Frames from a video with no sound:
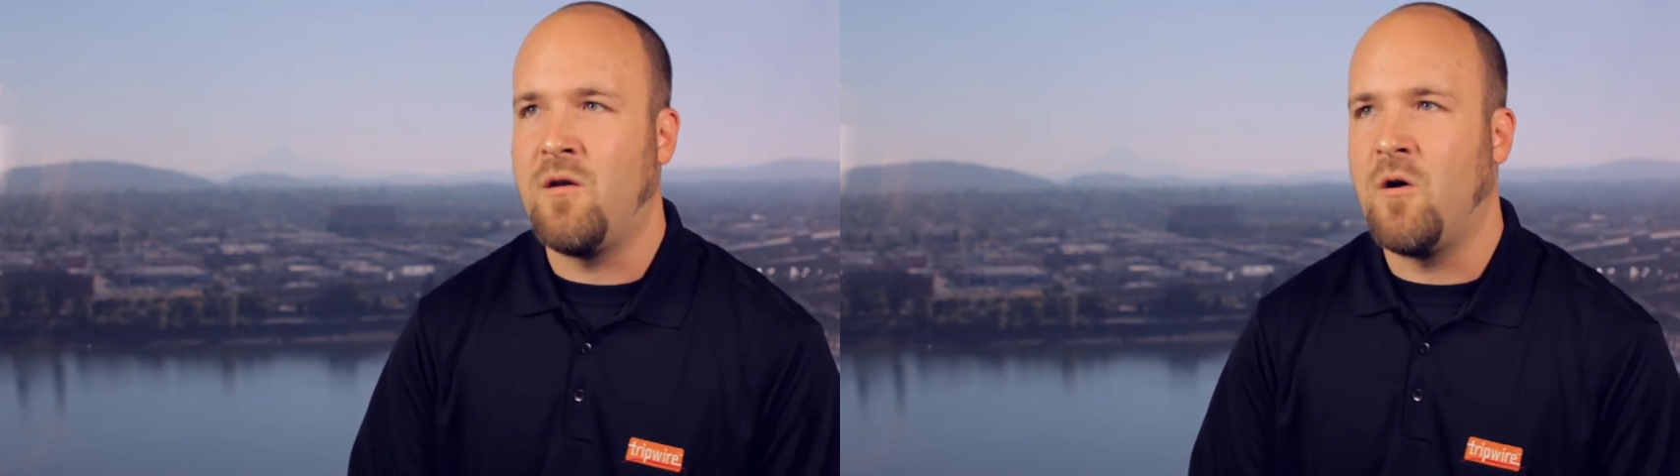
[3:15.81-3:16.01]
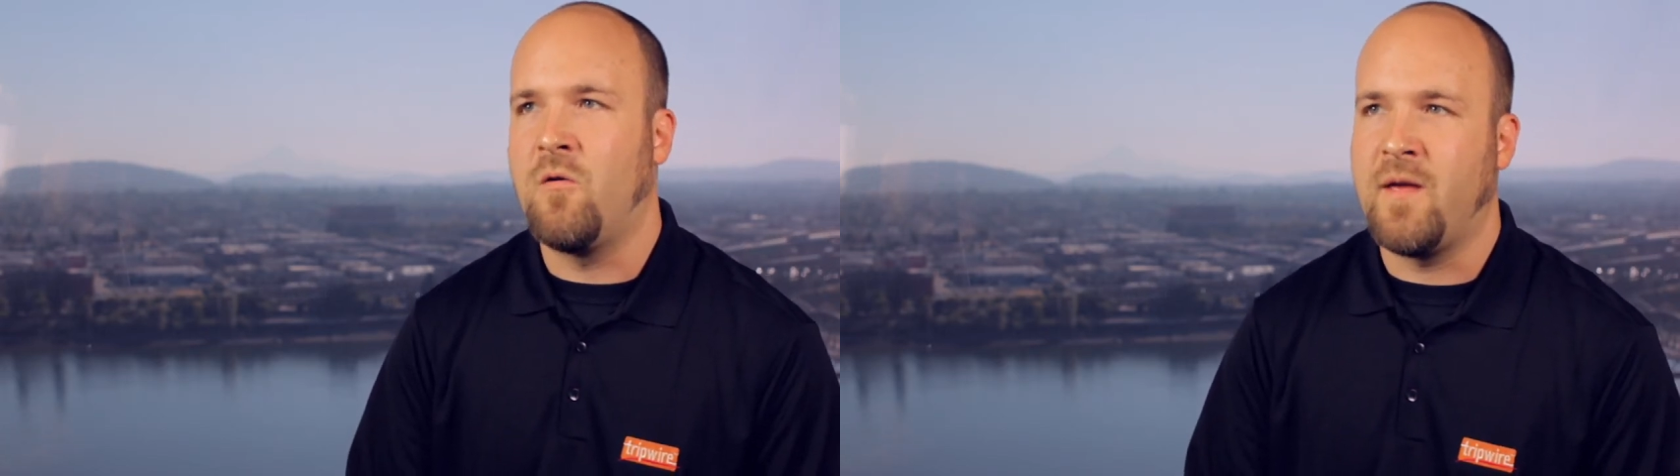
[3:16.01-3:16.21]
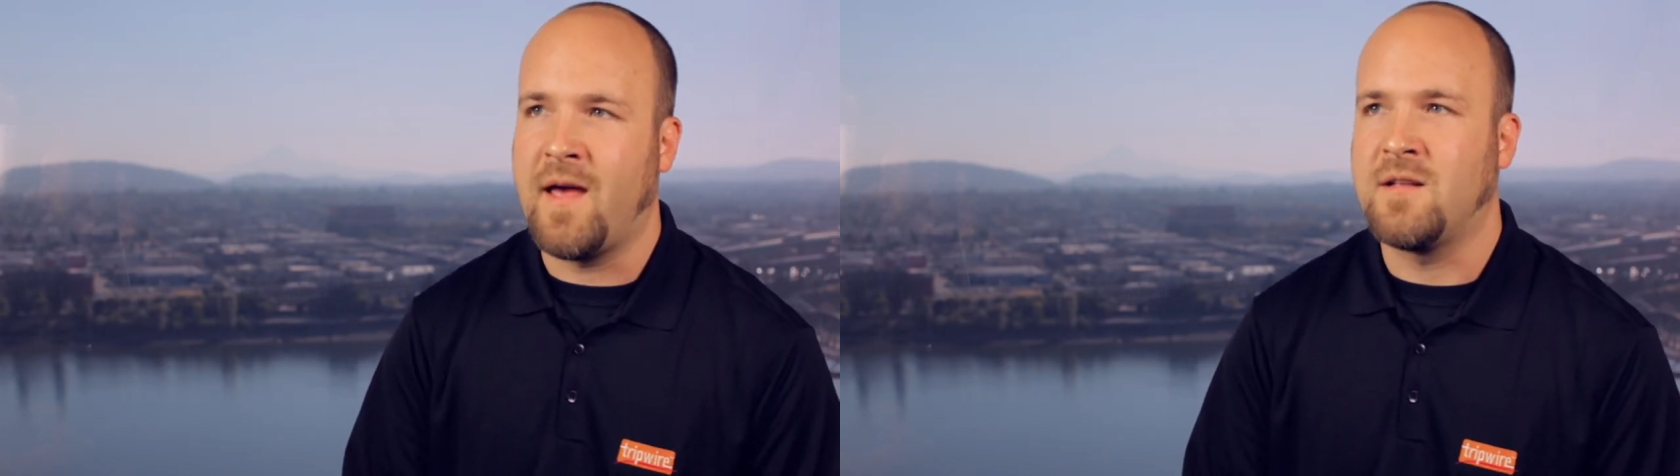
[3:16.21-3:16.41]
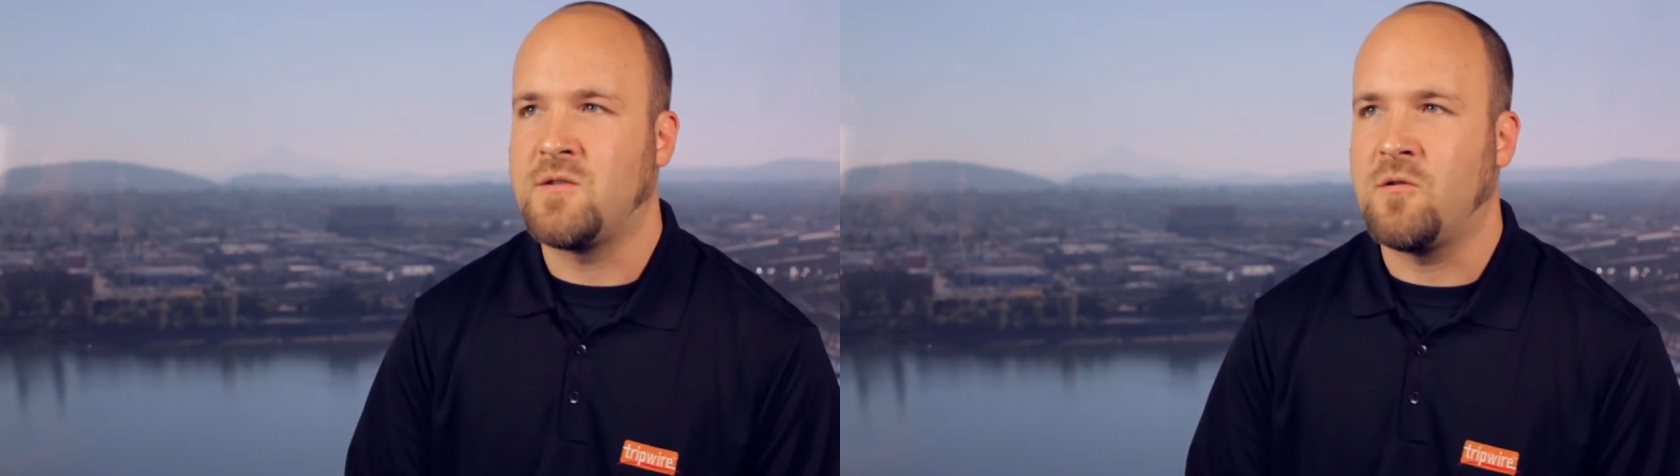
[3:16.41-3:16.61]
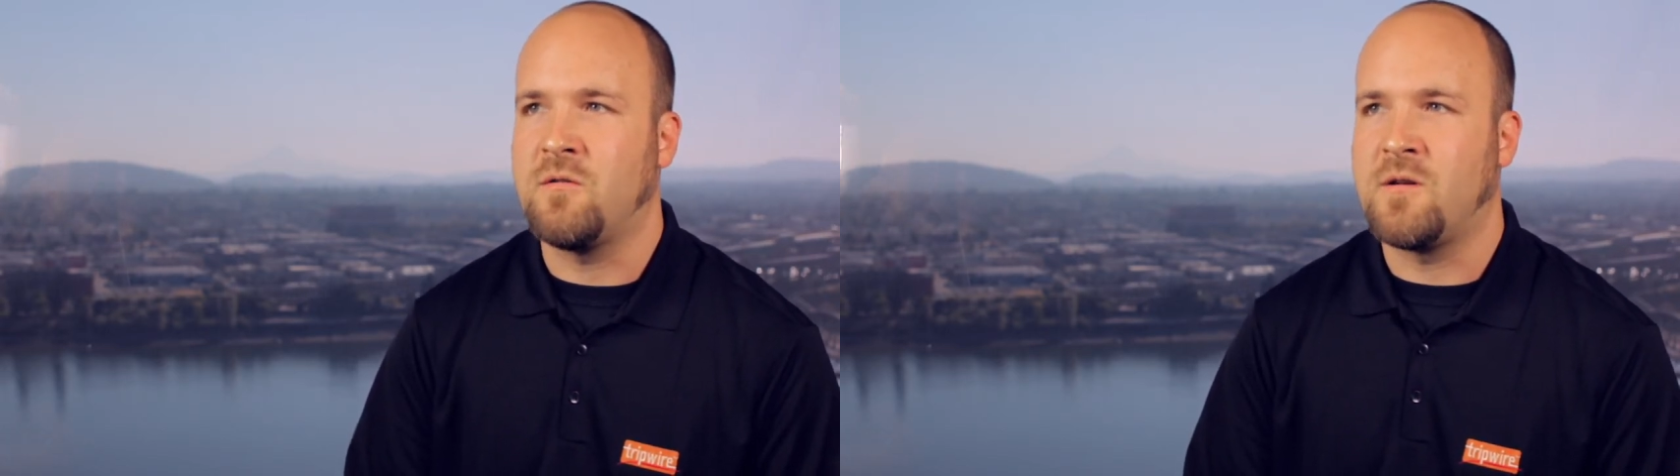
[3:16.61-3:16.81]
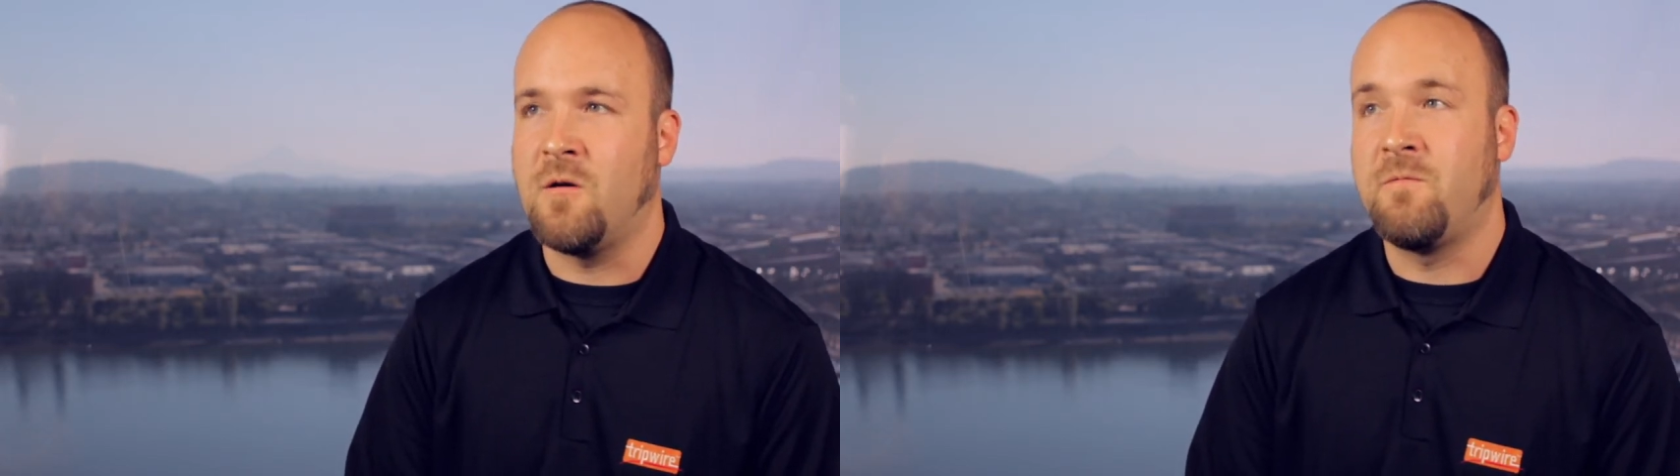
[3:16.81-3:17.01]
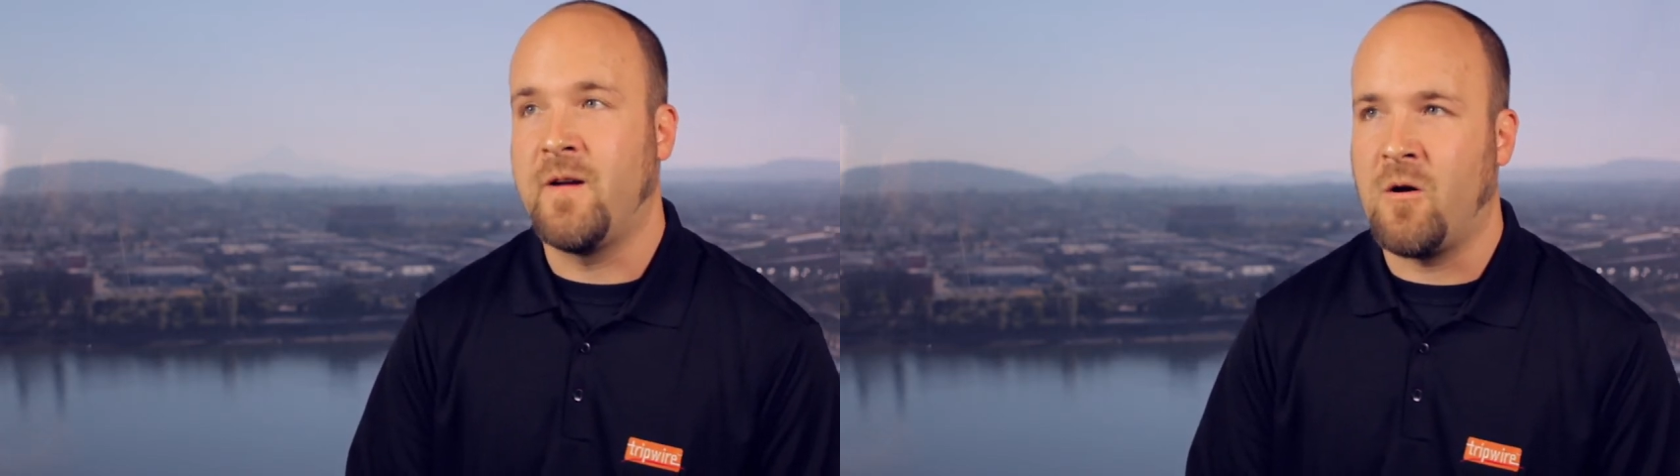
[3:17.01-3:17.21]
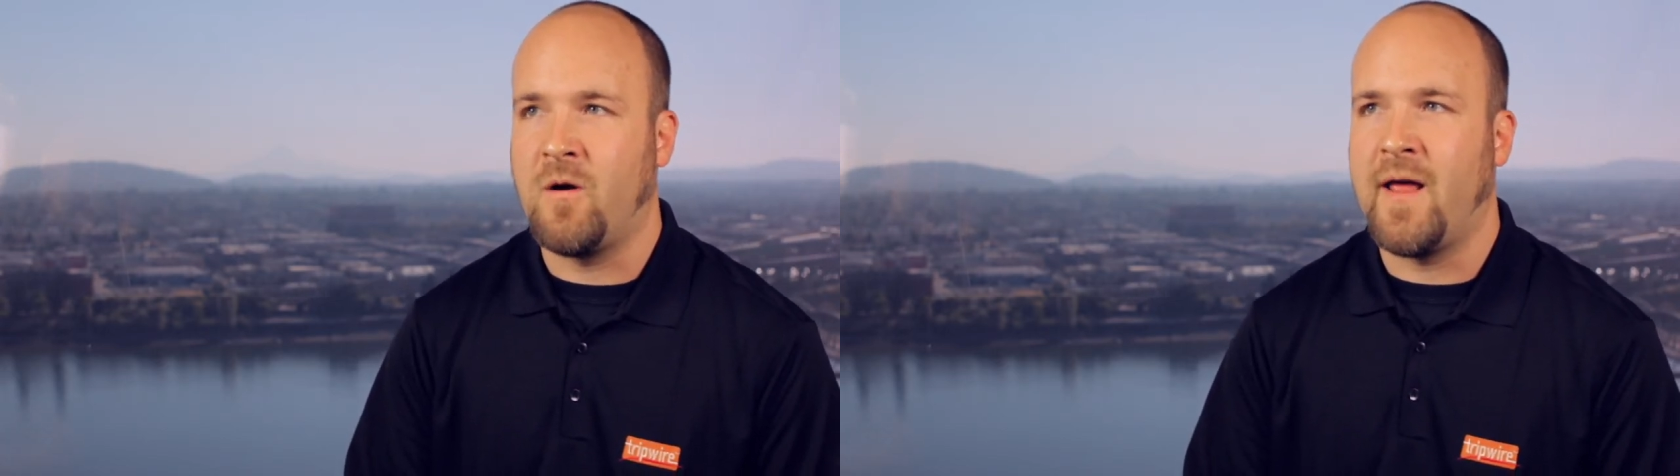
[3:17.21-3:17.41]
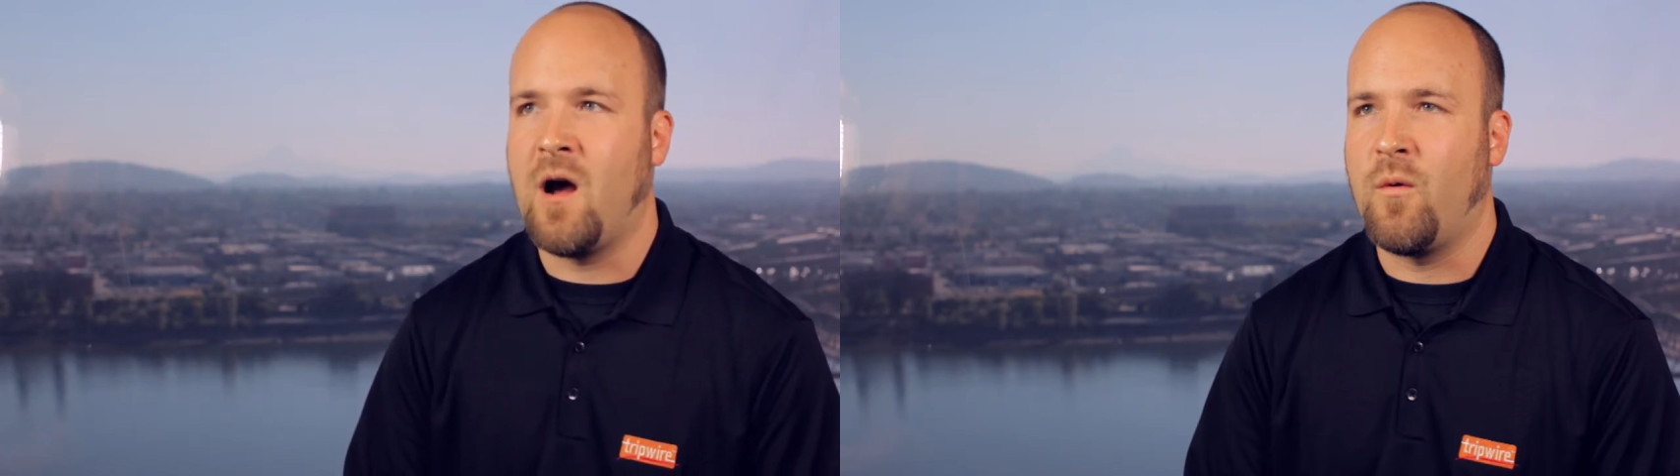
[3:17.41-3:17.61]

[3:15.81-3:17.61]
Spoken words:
know the answer to go figure it out.